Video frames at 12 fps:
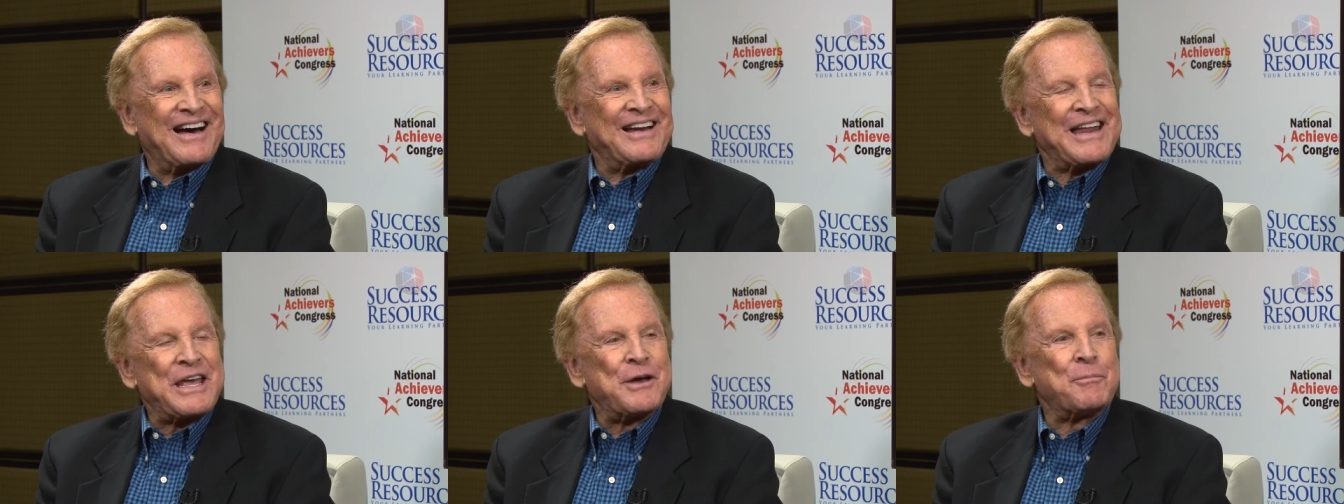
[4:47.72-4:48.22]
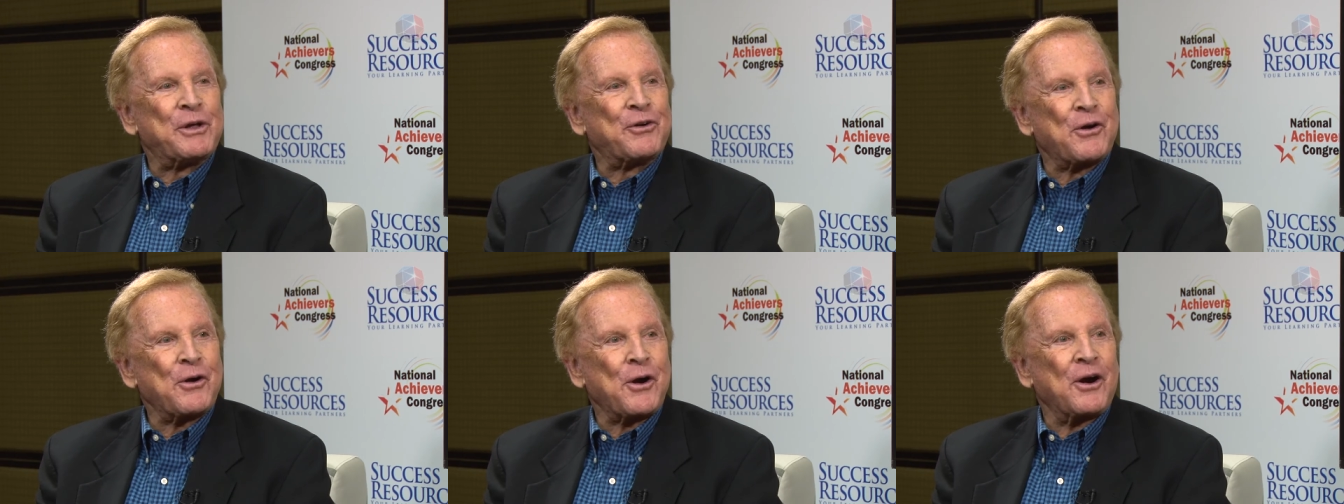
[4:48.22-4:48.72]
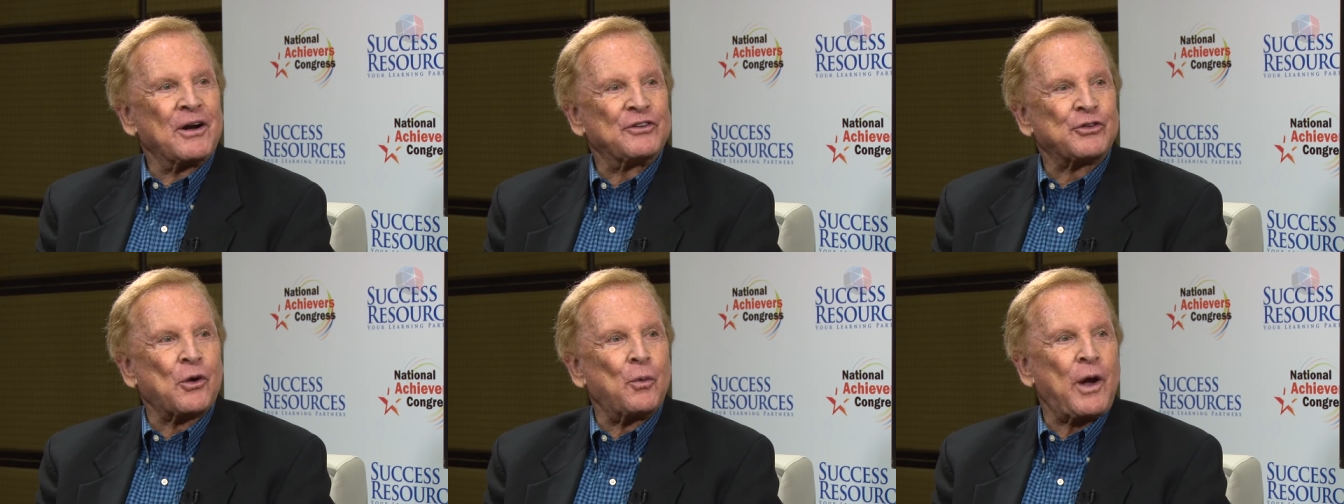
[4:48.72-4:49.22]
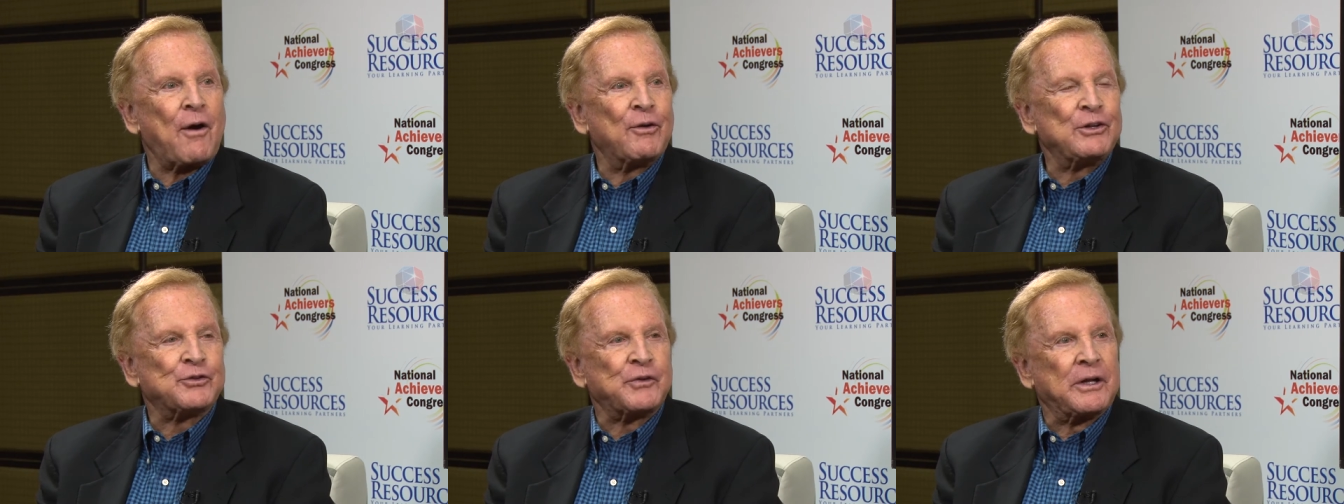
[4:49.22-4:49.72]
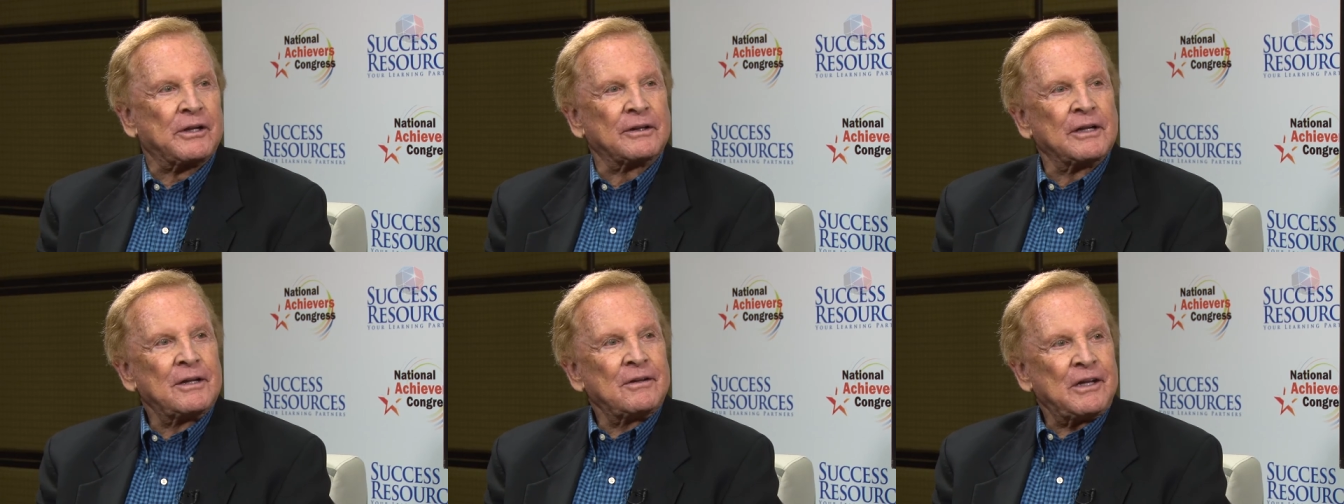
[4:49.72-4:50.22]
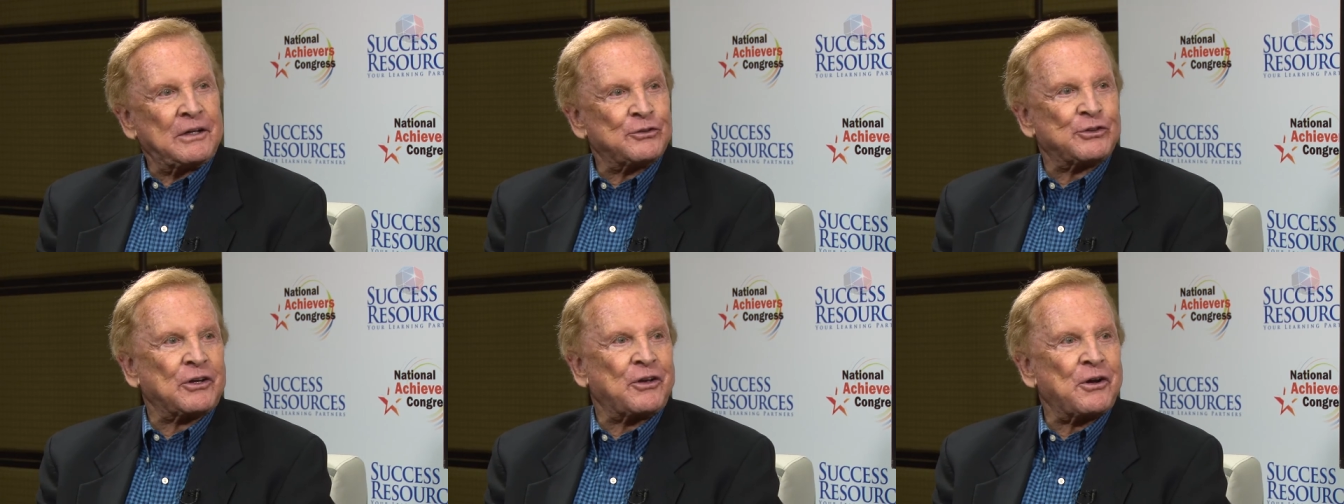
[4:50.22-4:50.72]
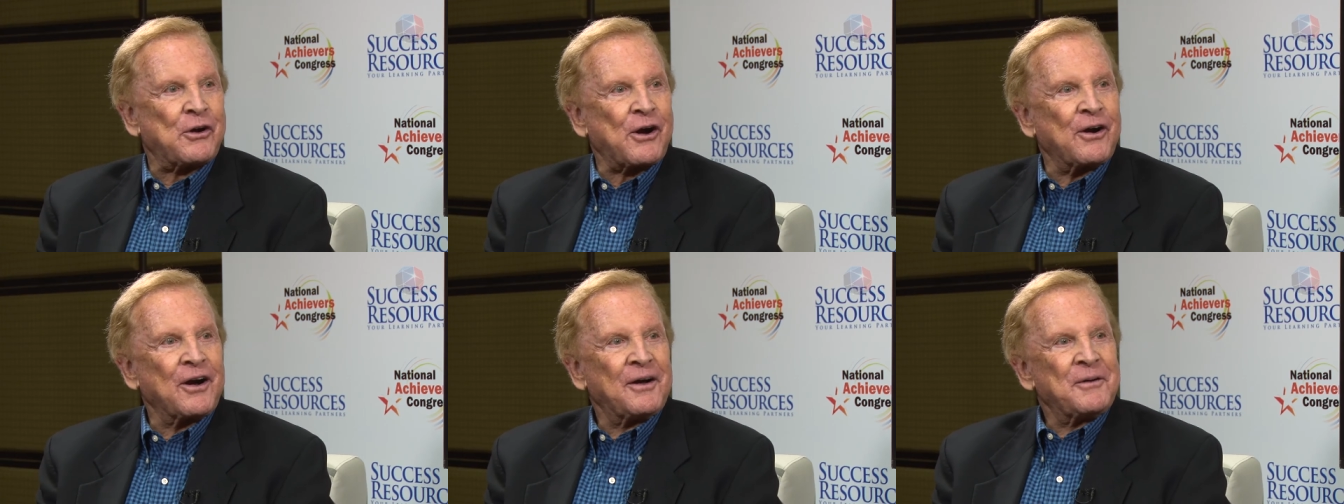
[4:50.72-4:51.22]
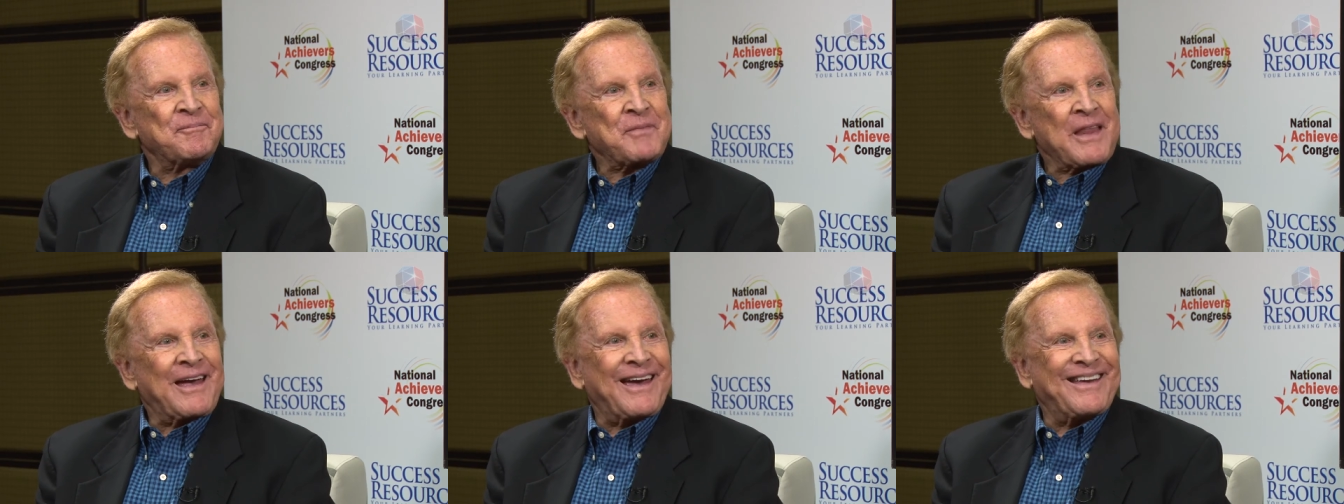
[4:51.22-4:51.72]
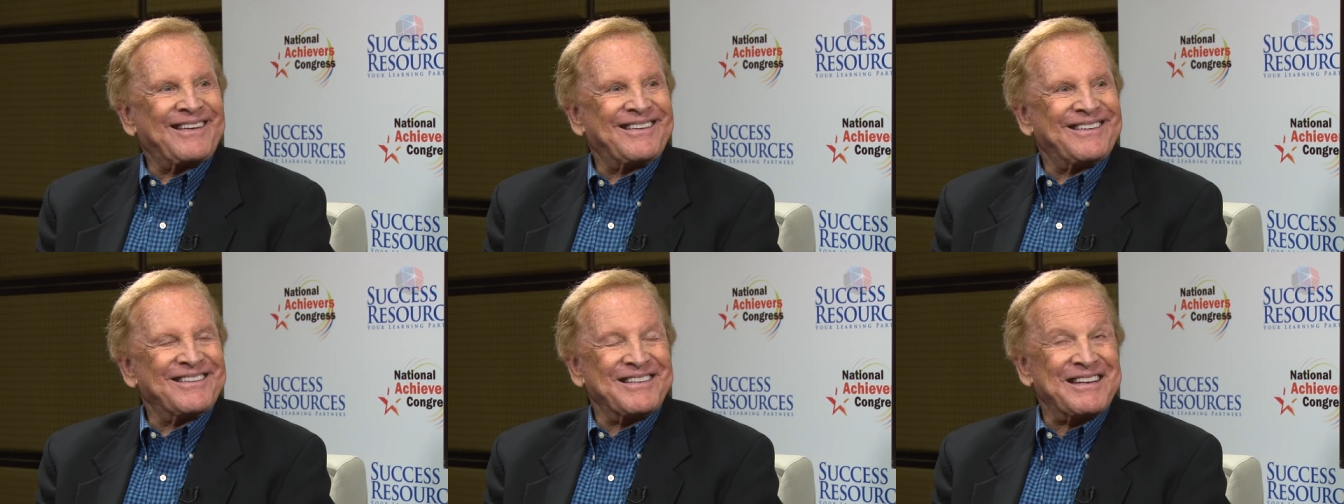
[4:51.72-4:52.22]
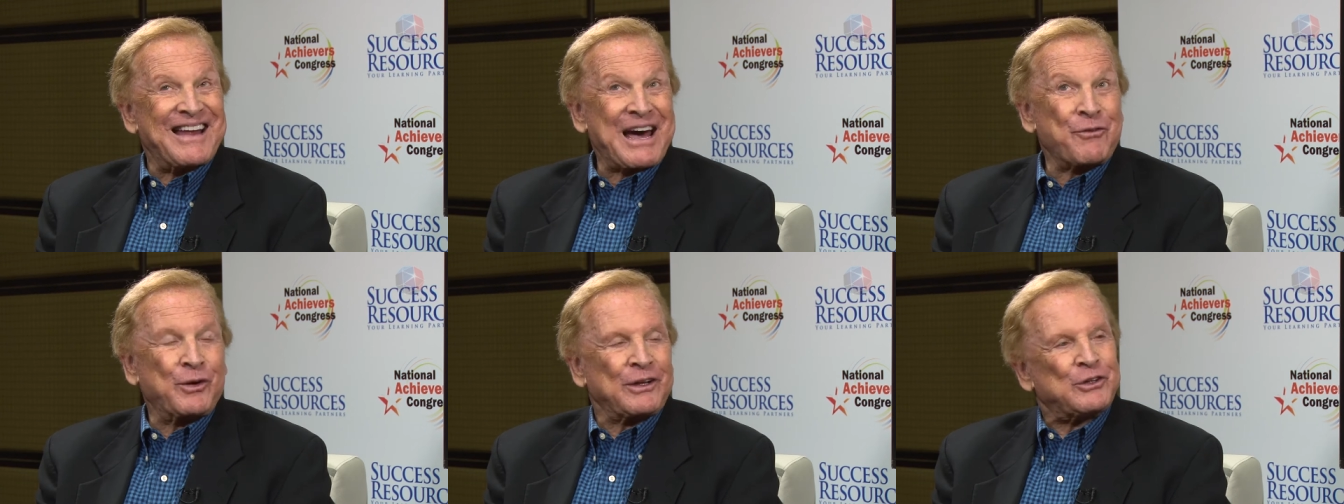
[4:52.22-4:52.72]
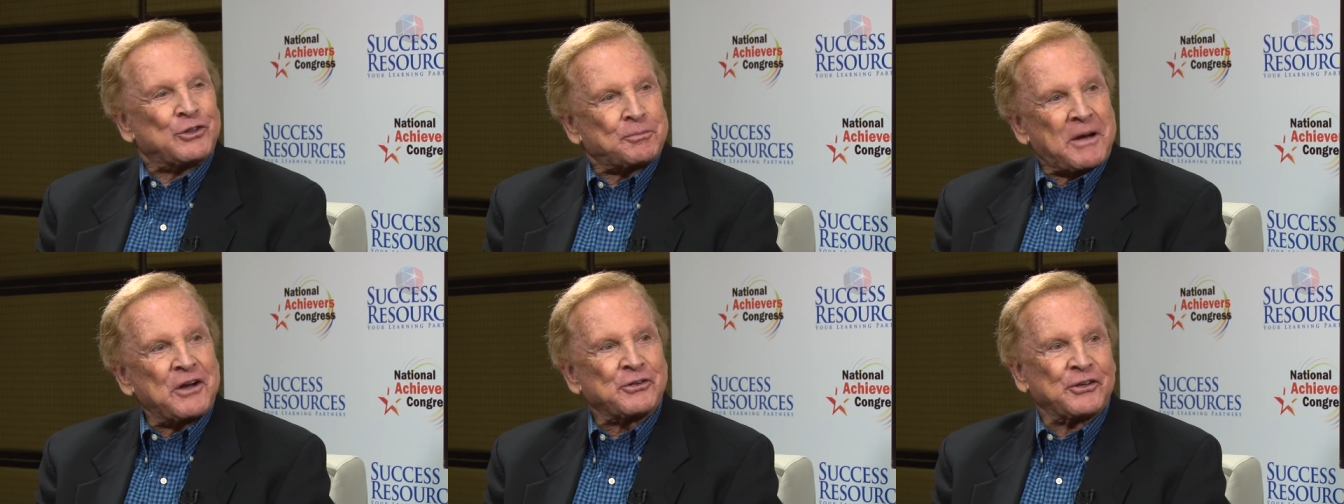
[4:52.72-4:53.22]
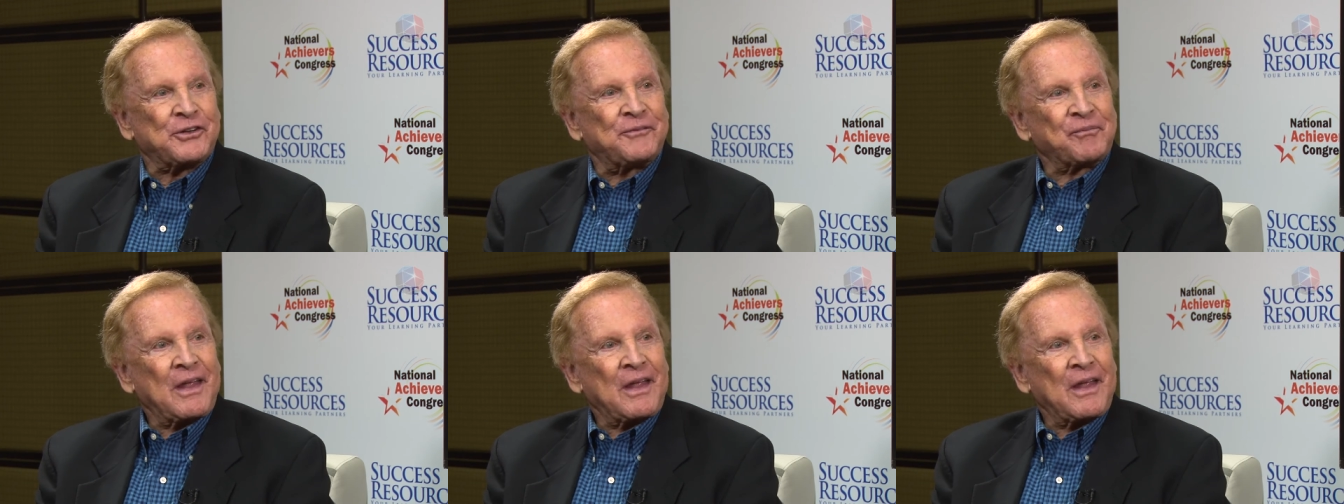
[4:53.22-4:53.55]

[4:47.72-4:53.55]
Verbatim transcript: on him and her, and so we always felt insecure and not really special.